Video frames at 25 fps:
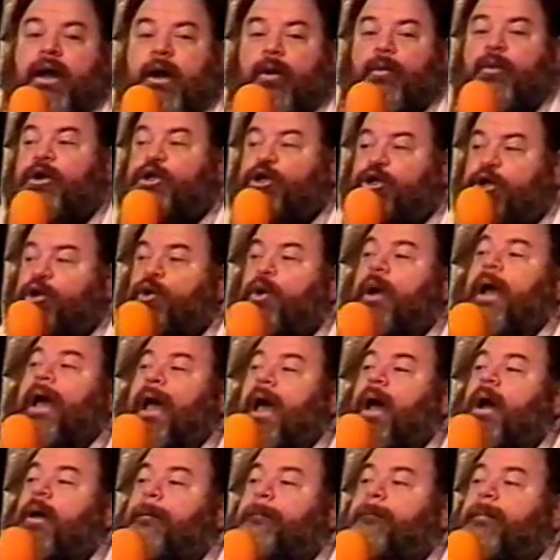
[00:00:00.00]
I want to show you
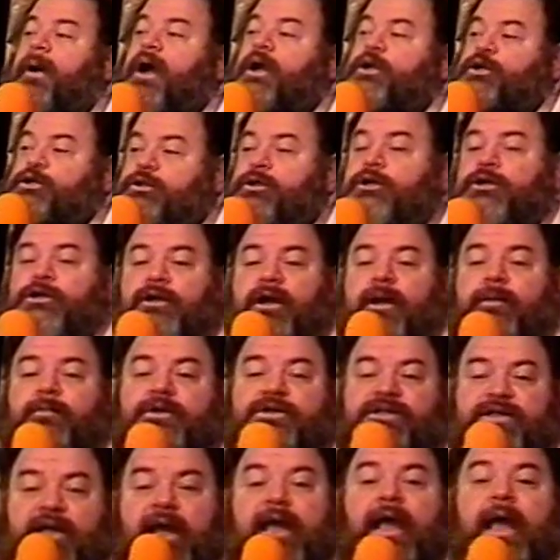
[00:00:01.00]
how much. Turn to your
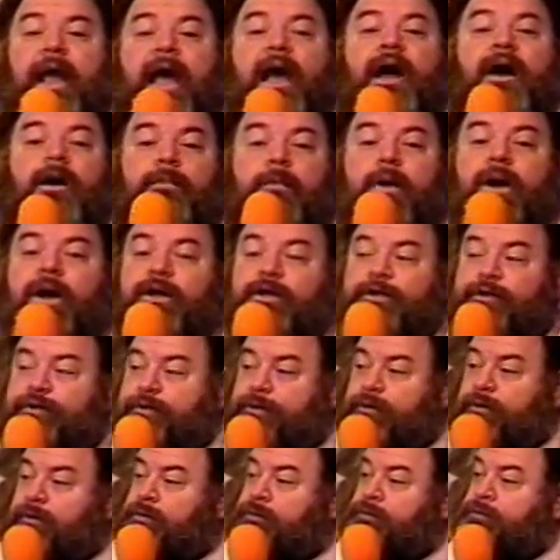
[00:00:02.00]
neighbor and say, how much?
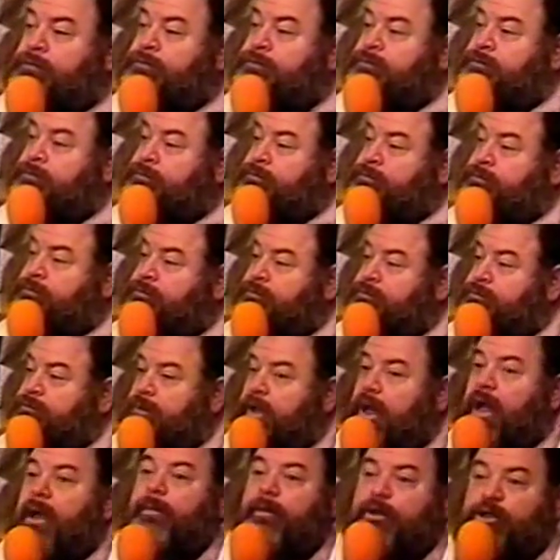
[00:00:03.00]

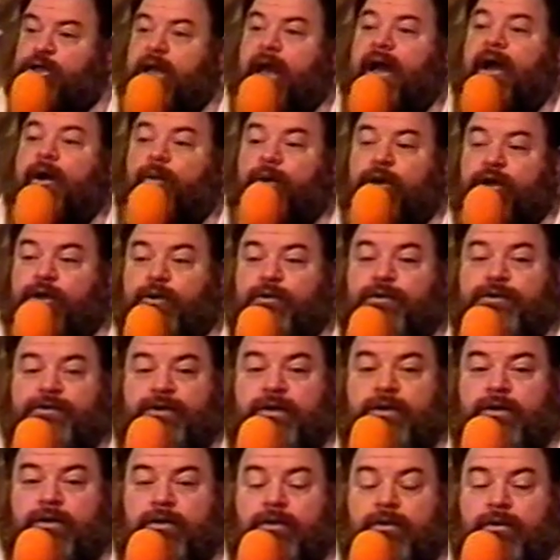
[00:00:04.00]
How much Yahweh used
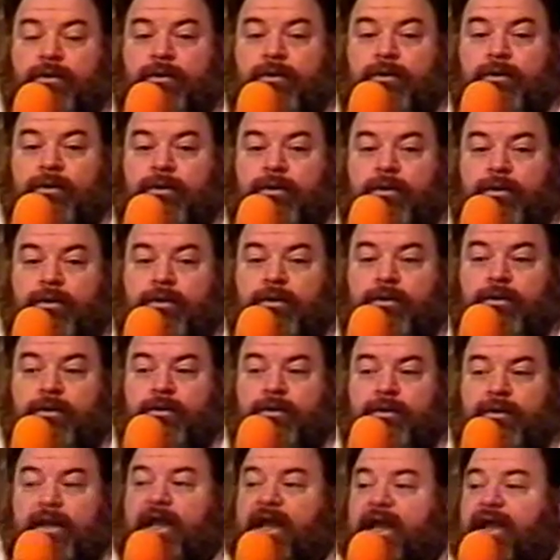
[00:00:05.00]

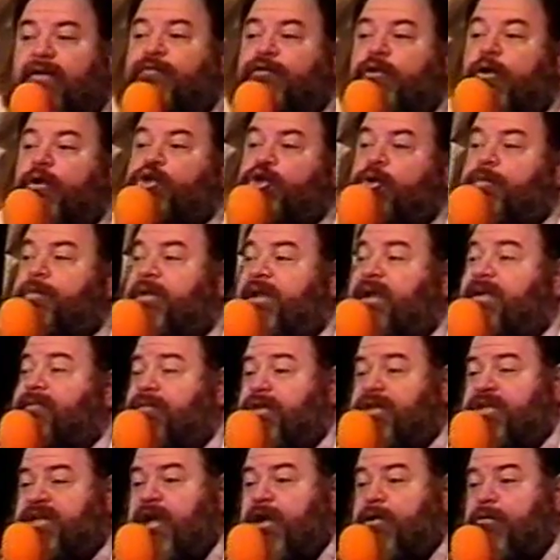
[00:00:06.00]
it. Now, even those who believe
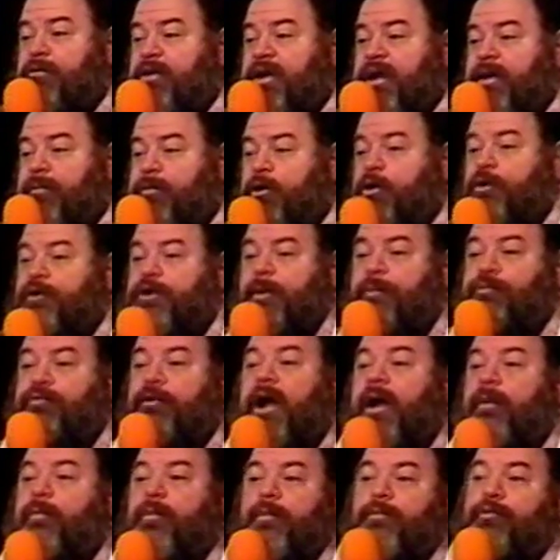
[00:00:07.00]
in the sacred name, you know what their
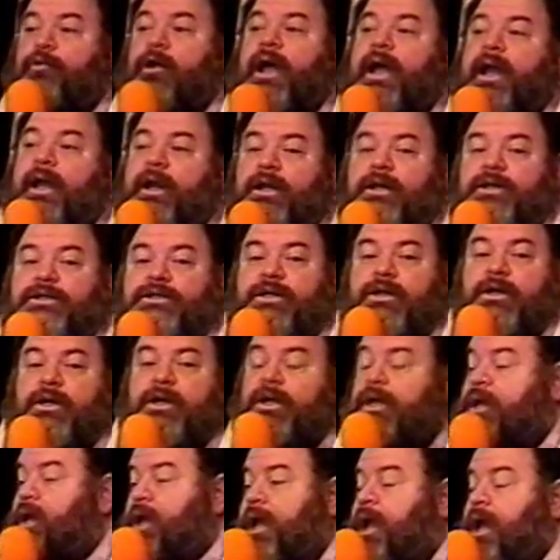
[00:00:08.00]
problem with Brian is?
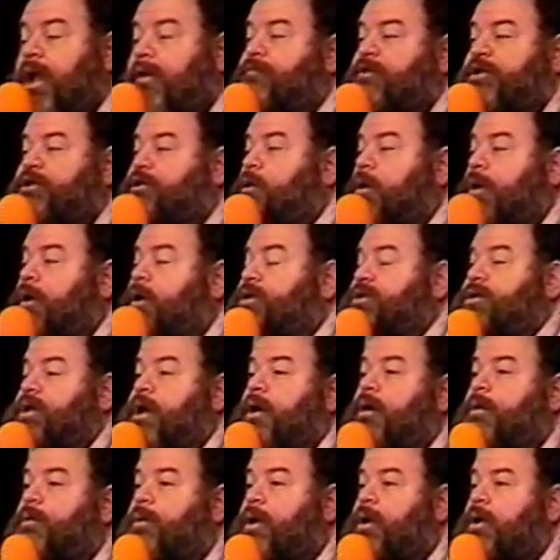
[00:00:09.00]
Every song is
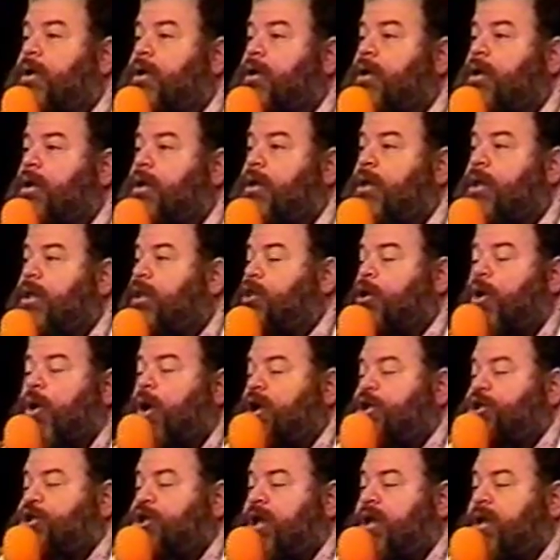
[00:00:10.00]
Yahweh.
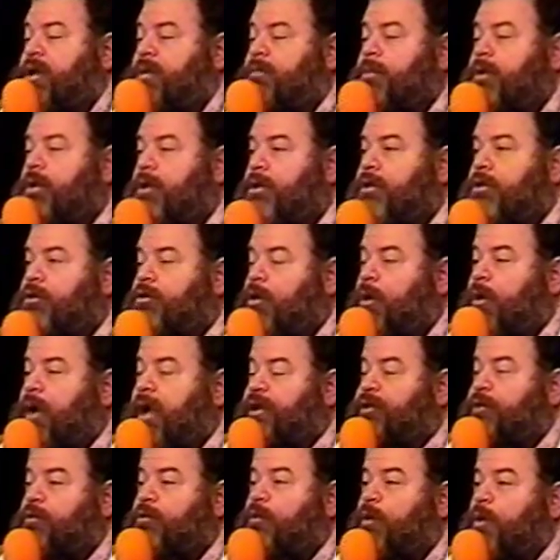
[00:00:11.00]
No Hashem, no
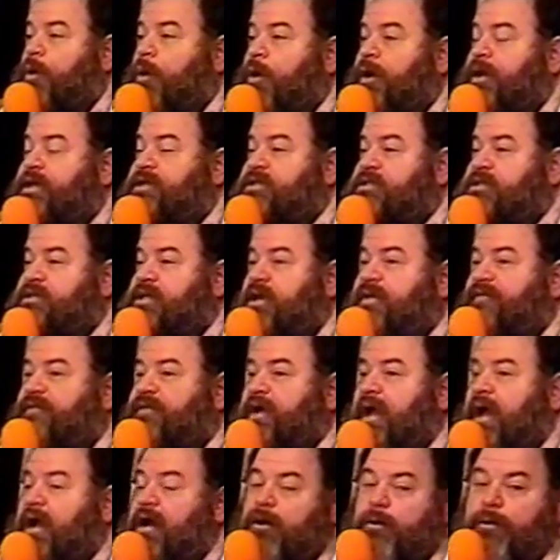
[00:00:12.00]
Adonais instead of
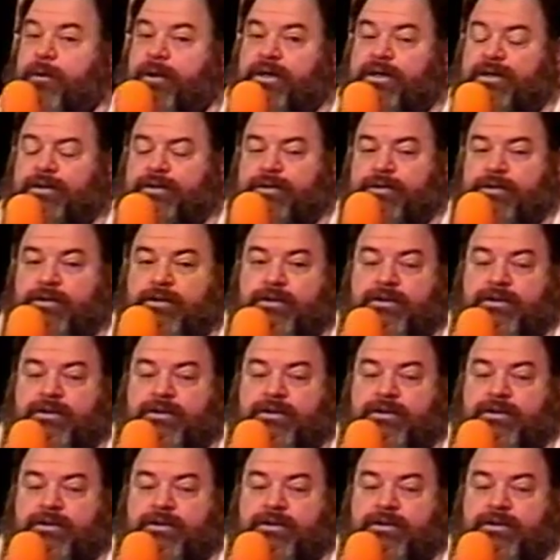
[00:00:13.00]
Yahweh's.